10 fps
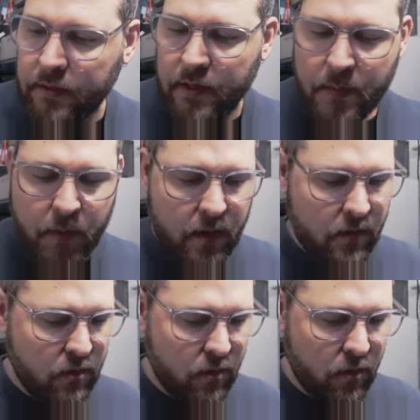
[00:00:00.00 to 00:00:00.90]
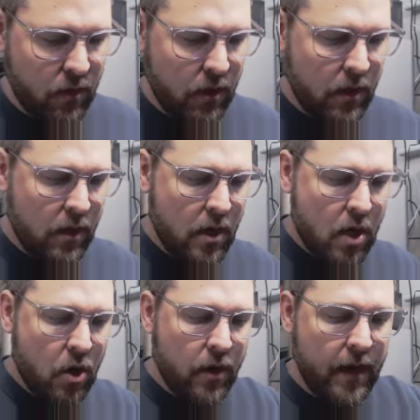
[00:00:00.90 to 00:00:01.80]
I'm going to
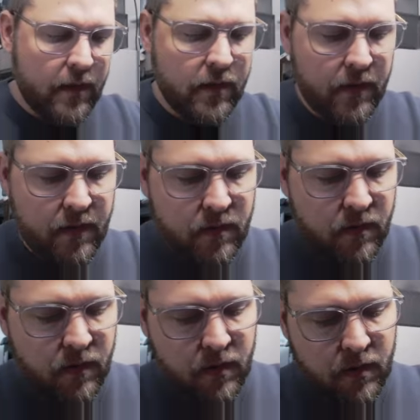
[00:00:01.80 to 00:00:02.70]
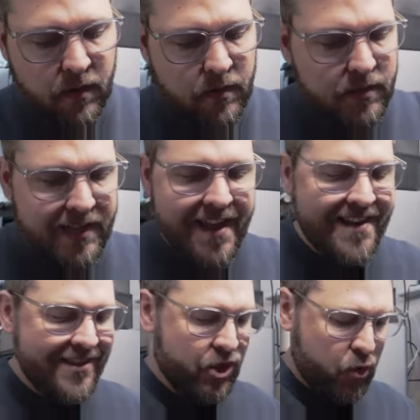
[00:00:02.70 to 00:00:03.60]
connect another
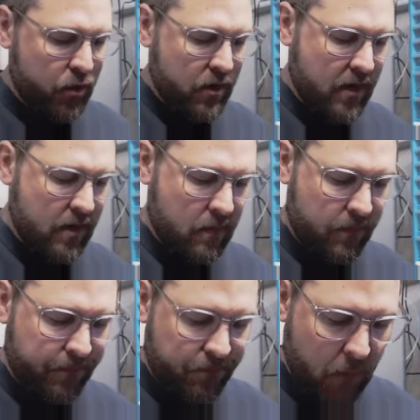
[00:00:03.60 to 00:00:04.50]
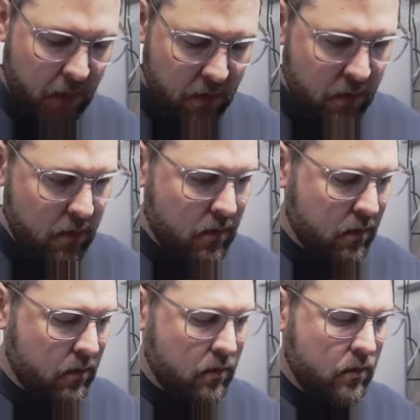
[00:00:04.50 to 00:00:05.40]
slightly shorter cable
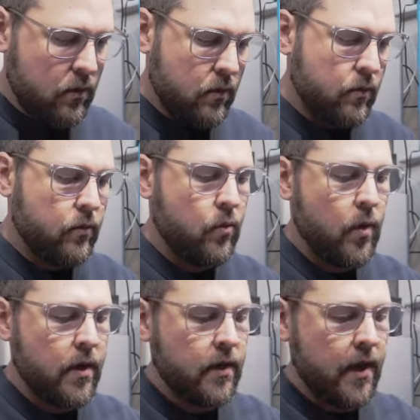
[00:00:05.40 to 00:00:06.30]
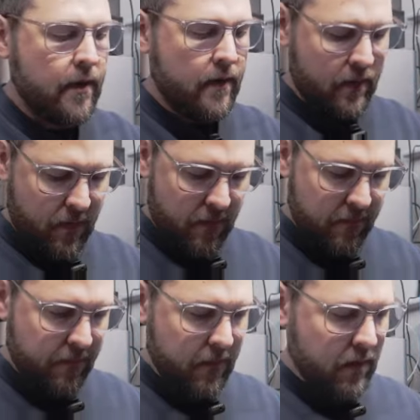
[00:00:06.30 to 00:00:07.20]
to one end
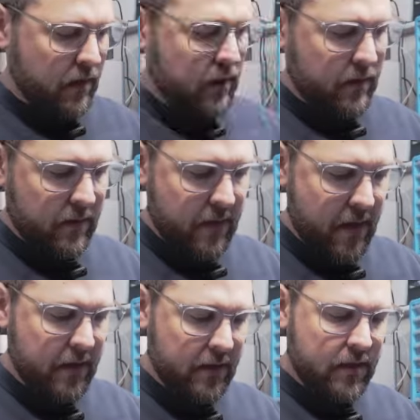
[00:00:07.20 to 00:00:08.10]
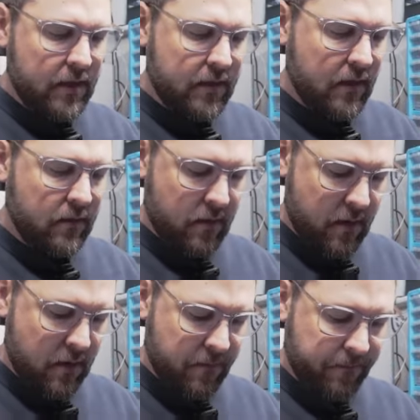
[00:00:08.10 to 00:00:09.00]
of the ADC sensor
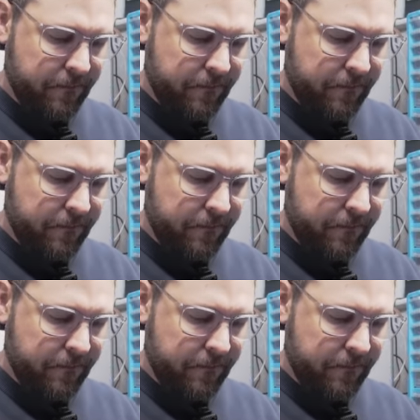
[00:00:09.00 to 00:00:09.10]
here.